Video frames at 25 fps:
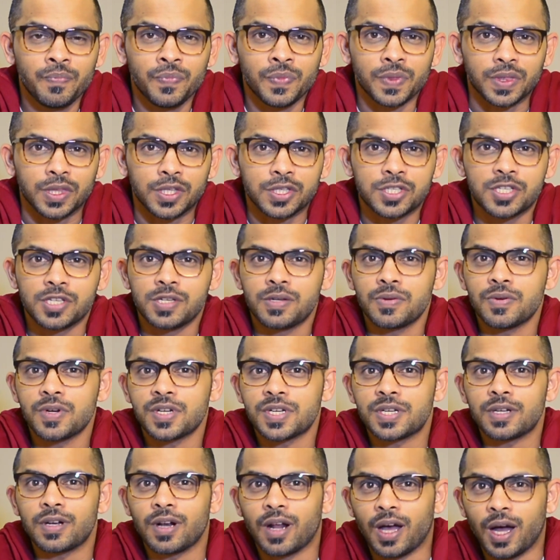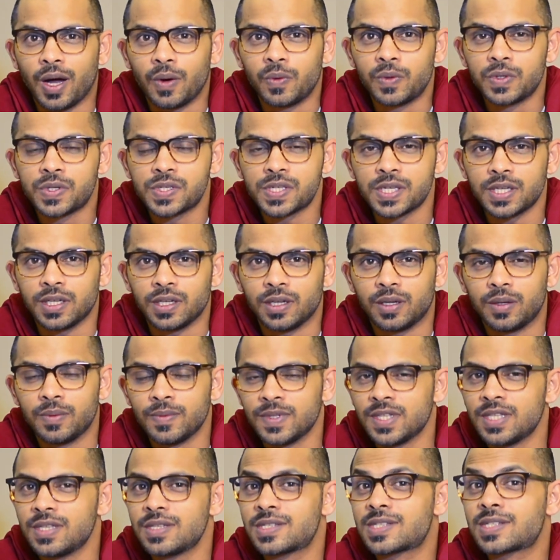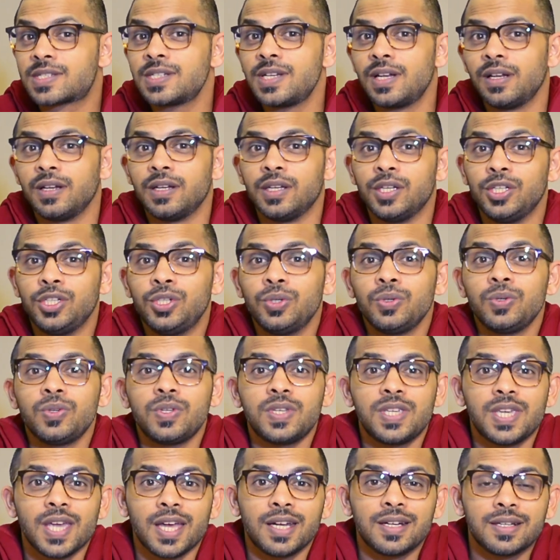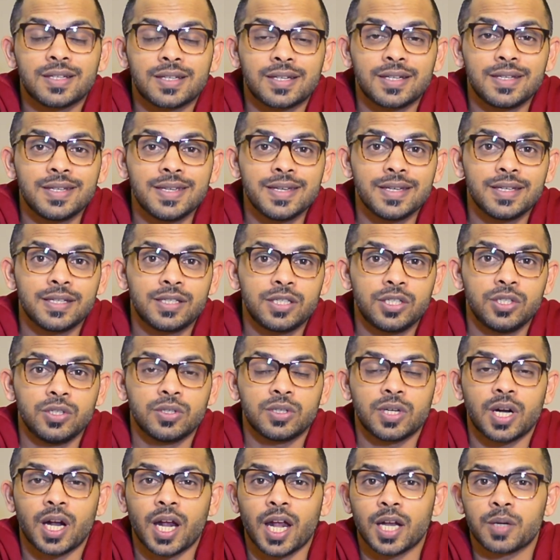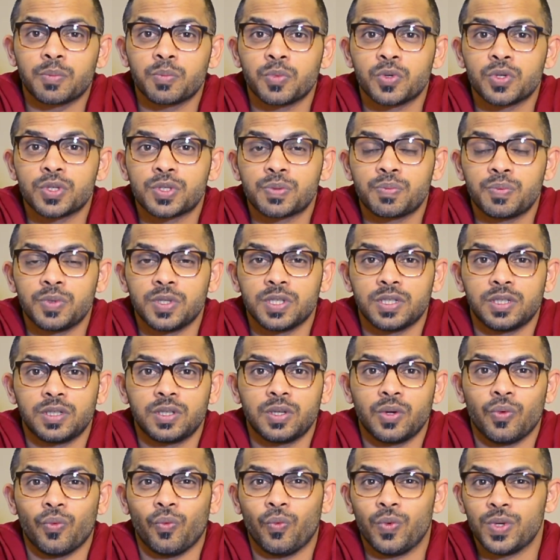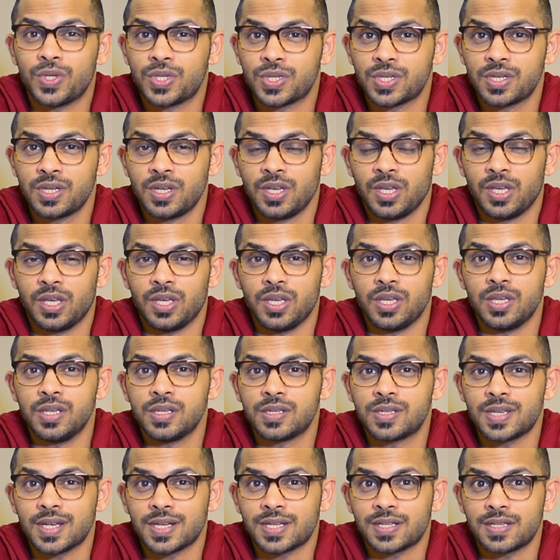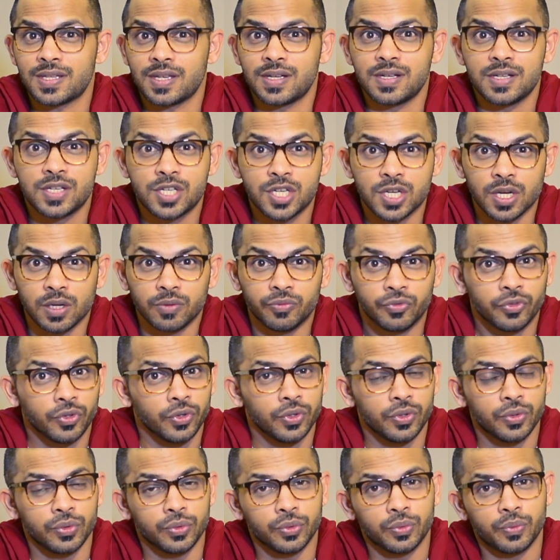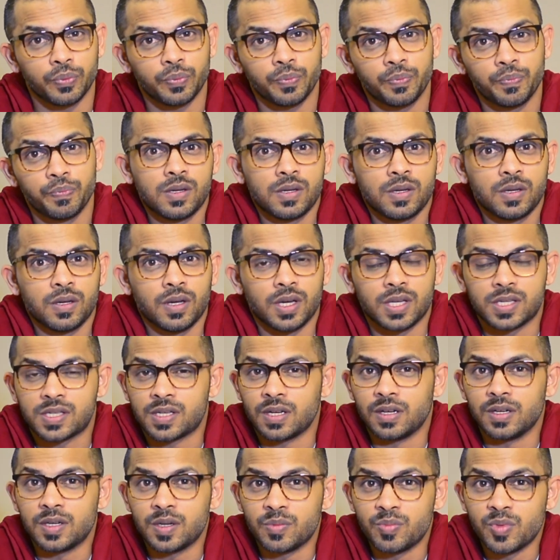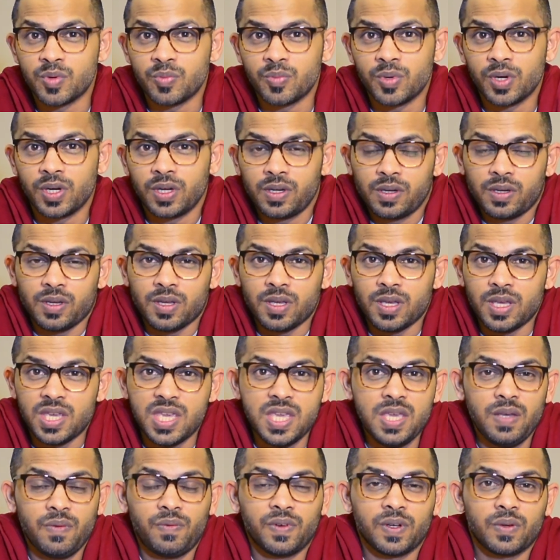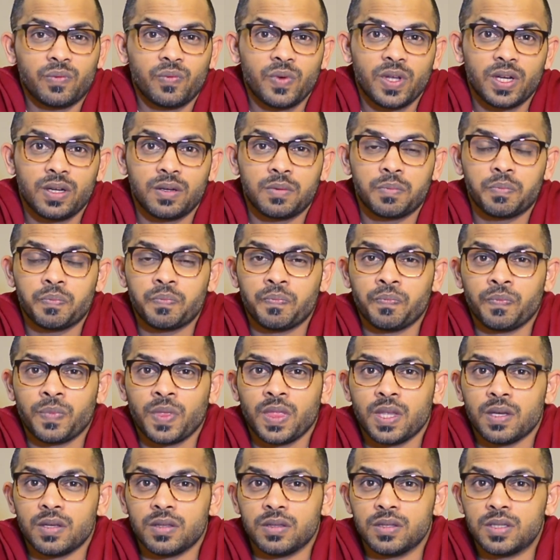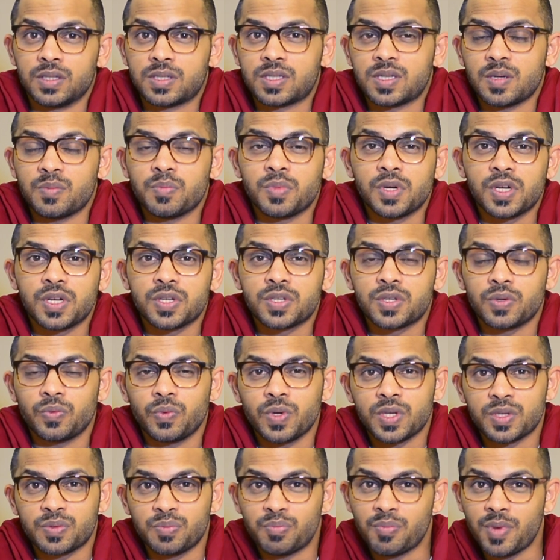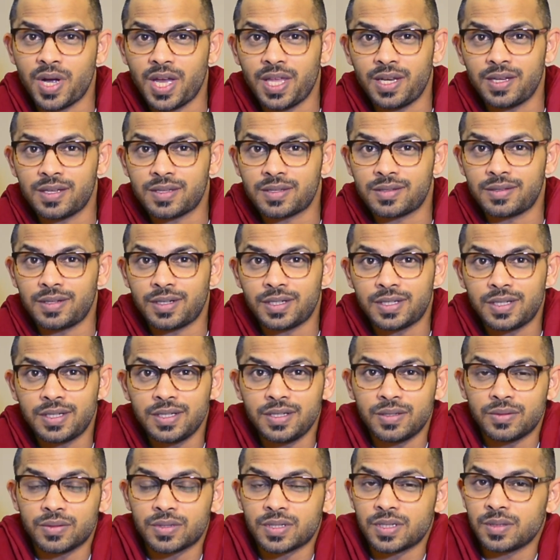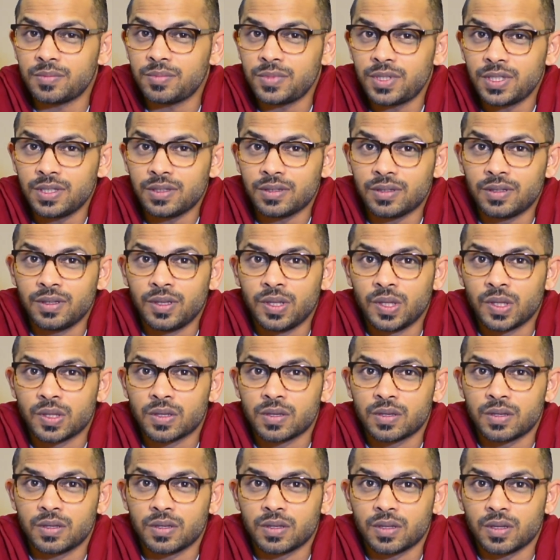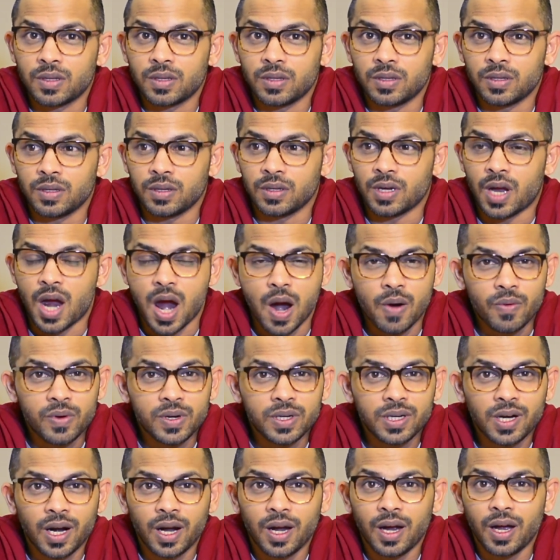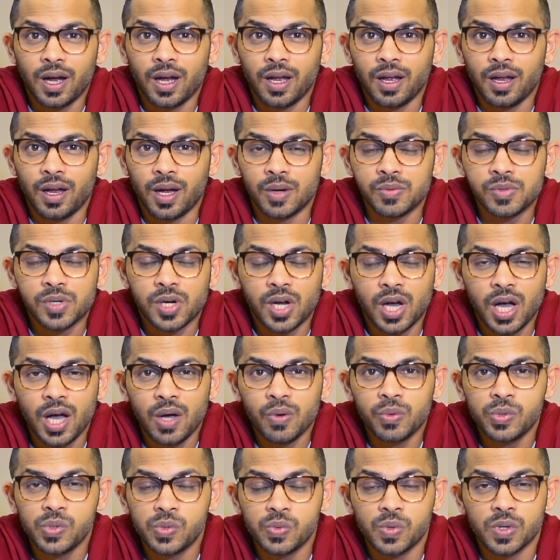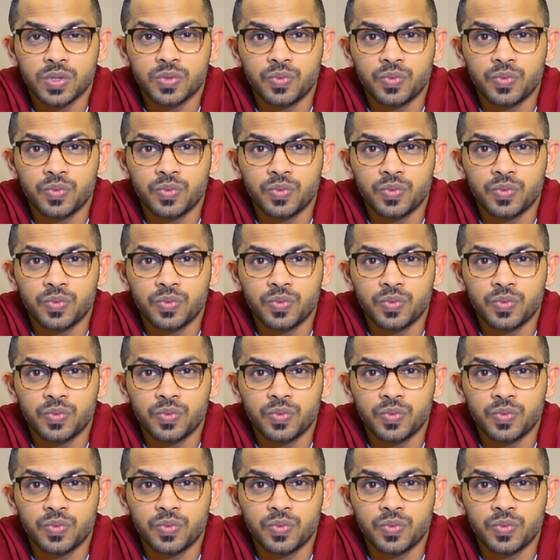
the situation outside, still you can create your atmosphere which is essential for you. I still remember even when the temperature was minus 30 or something, our house was